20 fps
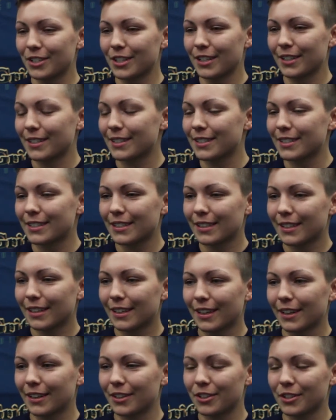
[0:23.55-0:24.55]
it's
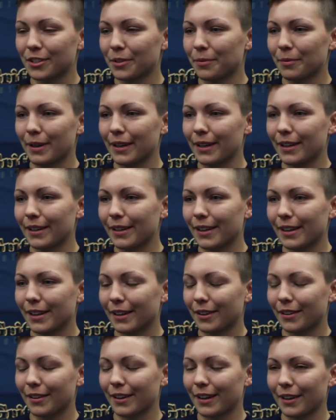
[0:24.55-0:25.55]
just going to be
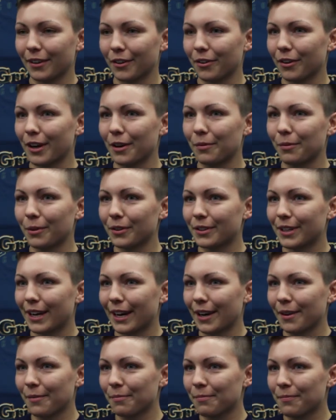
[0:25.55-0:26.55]
an incredible
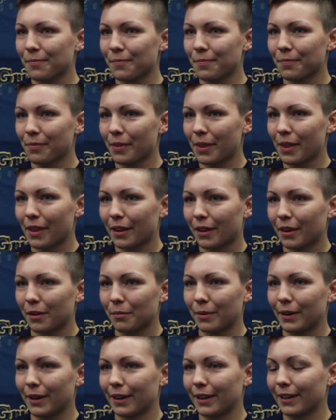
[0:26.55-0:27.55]
time
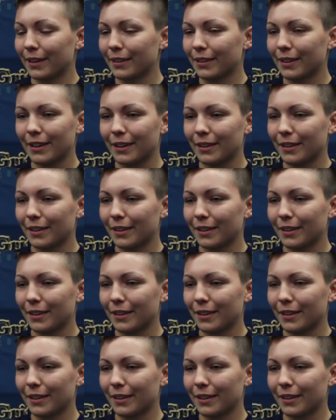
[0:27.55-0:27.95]
competing in.